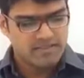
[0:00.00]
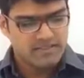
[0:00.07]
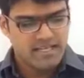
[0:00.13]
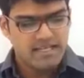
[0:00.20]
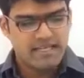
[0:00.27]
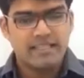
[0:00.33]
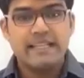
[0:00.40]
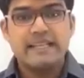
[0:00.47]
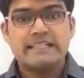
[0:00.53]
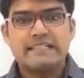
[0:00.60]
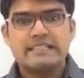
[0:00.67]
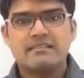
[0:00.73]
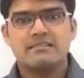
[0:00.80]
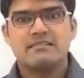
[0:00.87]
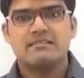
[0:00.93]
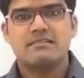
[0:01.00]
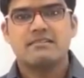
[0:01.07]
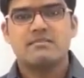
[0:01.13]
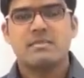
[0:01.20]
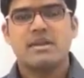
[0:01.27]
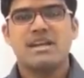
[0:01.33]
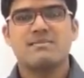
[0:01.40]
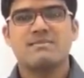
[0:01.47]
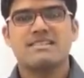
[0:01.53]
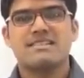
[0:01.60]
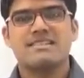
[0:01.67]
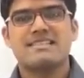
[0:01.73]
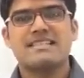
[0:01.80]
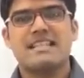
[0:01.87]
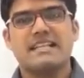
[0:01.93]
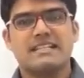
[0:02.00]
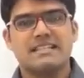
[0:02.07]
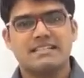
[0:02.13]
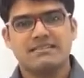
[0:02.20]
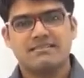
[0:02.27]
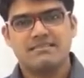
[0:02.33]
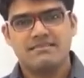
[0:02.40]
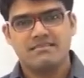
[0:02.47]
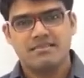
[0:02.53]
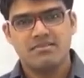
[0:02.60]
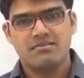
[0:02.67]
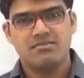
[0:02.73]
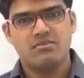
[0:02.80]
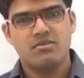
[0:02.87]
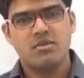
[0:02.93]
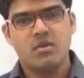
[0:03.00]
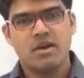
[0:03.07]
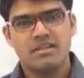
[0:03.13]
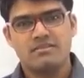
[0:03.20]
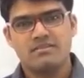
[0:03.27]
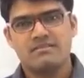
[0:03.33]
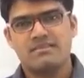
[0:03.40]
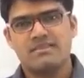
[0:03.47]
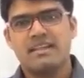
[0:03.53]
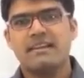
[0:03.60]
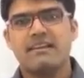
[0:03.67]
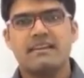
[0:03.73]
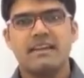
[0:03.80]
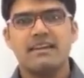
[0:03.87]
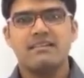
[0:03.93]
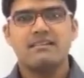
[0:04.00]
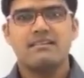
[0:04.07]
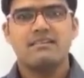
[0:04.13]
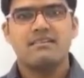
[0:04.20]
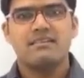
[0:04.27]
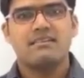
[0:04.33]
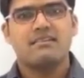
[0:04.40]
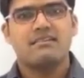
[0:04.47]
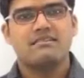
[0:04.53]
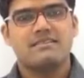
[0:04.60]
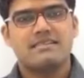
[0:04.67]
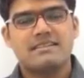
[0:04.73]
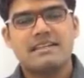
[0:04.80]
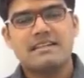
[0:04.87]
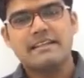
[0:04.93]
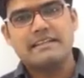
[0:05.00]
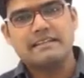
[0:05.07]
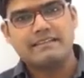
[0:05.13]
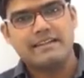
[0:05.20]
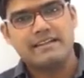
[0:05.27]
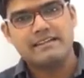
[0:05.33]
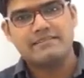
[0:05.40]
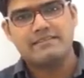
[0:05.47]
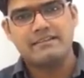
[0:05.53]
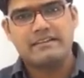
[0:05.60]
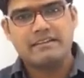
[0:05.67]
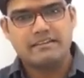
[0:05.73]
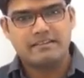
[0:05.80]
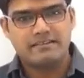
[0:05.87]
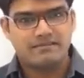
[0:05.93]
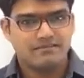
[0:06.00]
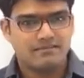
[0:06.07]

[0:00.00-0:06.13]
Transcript: Then lit becomes slit. You know, you know what is slit, right? Slitting, right? Slit.